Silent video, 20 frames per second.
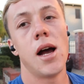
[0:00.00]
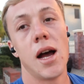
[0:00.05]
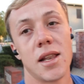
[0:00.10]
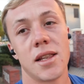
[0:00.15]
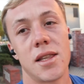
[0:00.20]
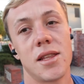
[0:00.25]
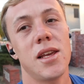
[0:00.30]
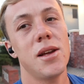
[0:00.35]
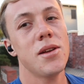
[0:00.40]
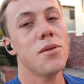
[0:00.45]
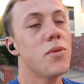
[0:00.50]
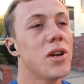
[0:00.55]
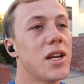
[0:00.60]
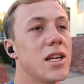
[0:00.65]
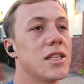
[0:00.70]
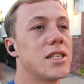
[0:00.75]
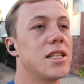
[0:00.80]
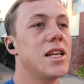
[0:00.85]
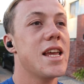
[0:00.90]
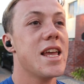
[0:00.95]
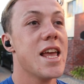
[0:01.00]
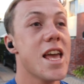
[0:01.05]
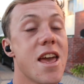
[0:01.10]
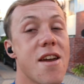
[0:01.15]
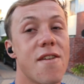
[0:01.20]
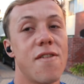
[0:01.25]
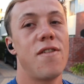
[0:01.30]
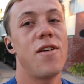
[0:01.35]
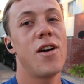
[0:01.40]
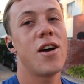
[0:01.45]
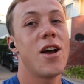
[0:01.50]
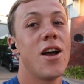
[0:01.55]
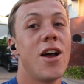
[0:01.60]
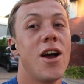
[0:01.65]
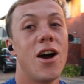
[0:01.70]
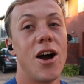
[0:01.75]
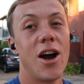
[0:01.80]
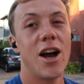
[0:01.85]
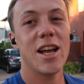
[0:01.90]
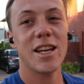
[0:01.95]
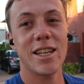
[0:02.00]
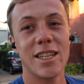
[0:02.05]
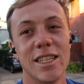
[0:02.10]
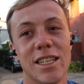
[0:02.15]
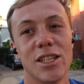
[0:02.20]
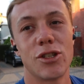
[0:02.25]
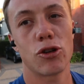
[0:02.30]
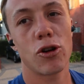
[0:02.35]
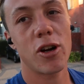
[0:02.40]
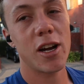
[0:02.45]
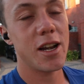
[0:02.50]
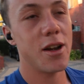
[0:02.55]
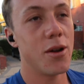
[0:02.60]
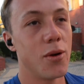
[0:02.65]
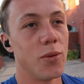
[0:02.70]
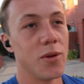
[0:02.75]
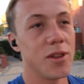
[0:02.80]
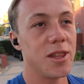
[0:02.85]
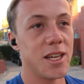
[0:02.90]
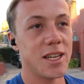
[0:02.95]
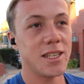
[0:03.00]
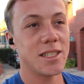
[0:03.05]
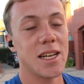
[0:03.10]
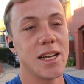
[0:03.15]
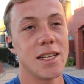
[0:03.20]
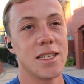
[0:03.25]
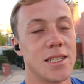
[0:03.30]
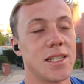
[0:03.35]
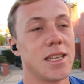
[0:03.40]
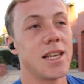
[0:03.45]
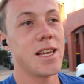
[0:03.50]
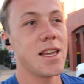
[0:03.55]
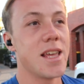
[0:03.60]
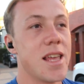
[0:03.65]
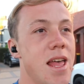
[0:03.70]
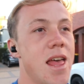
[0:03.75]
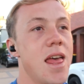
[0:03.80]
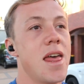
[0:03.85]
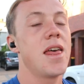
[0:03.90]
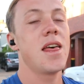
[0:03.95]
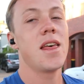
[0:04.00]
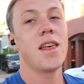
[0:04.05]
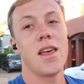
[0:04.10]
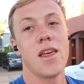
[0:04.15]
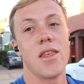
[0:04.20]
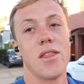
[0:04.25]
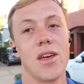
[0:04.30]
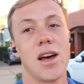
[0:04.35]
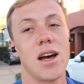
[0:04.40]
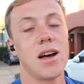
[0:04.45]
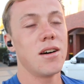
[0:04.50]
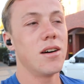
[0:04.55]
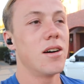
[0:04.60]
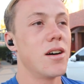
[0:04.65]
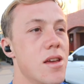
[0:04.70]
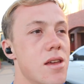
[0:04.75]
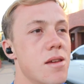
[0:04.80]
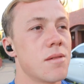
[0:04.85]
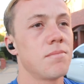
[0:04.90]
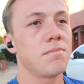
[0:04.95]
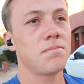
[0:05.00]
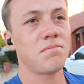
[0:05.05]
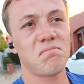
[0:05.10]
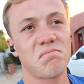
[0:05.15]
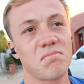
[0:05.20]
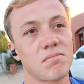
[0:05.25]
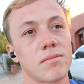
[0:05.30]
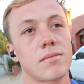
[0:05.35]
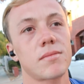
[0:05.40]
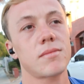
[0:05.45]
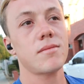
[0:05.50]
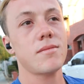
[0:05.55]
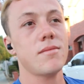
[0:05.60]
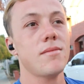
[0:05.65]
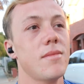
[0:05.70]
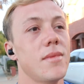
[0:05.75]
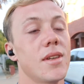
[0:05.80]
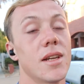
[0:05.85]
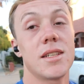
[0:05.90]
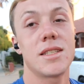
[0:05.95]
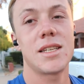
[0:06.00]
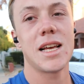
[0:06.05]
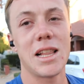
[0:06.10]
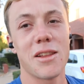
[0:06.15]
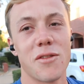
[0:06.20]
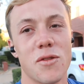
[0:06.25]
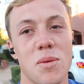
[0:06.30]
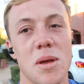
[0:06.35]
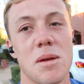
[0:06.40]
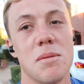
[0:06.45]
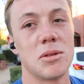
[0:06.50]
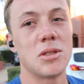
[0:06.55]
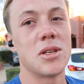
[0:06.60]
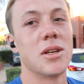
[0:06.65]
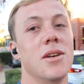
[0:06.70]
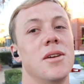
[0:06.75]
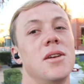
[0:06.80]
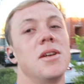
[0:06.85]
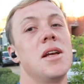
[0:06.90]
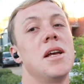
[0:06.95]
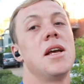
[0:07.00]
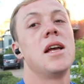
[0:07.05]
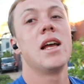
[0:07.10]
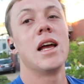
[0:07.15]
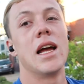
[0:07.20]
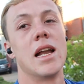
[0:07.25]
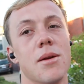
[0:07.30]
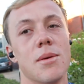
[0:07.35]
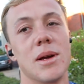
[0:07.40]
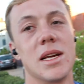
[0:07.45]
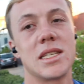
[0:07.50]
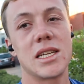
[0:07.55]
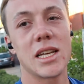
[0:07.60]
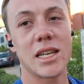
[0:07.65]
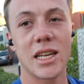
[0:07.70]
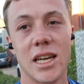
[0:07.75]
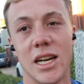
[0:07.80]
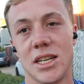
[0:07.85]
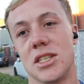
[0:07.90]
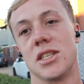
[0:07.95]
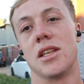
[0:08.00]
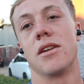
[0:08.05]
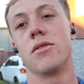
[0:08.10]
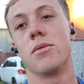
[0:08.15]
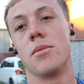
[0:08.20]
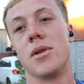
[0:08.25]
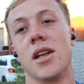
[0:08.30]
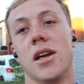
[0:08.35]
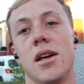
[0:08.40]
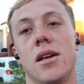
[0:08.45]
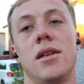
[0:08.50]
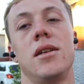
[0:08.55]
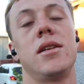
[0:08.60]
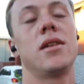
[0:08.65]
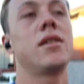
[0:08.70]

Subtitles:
And then we can see if I actually train with the intensity that I tell other people to. Anyways, catch you there in a minute.